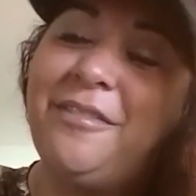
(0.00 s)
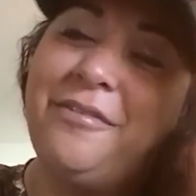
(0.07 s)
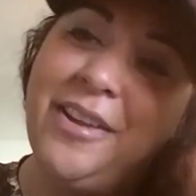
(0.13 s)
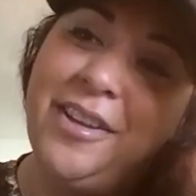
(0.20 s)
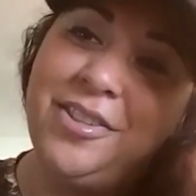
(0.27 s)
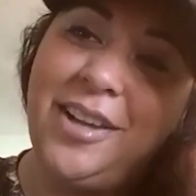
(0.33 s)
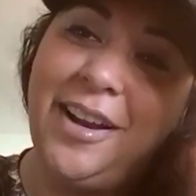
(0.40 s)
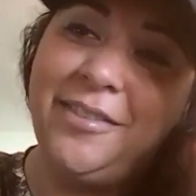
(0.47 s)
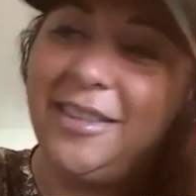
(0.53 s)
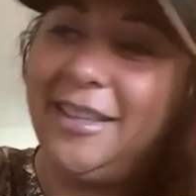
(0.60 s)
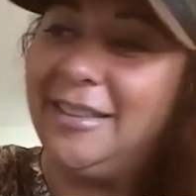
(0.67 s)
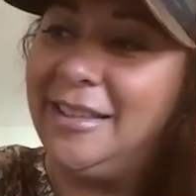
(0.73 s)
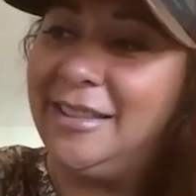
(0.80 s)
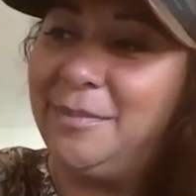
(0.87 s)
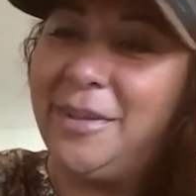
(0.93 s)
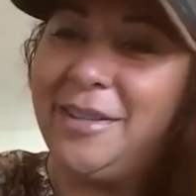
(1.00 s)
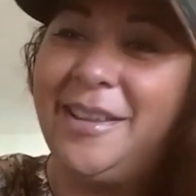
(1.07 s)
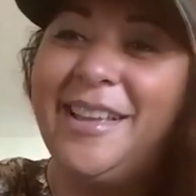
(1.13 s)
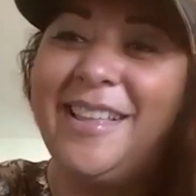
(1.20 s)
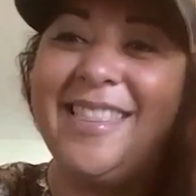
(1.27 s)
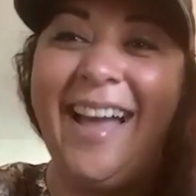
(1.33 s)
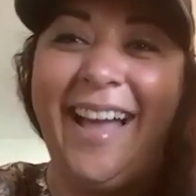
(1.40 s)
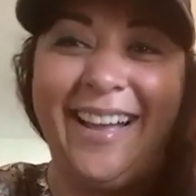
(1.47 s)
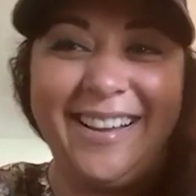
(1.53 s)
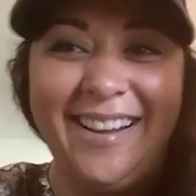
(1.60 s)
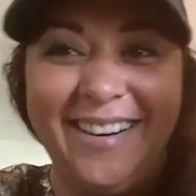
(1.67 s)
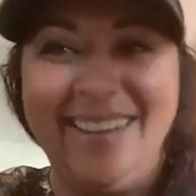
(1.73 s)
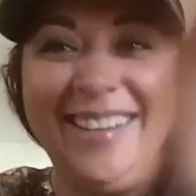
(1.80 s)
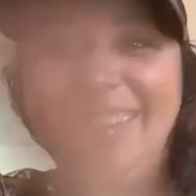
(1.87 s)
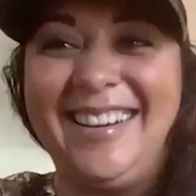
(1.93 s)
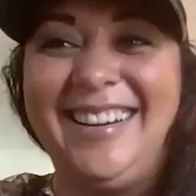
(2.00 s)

fish, everything that's been in that car.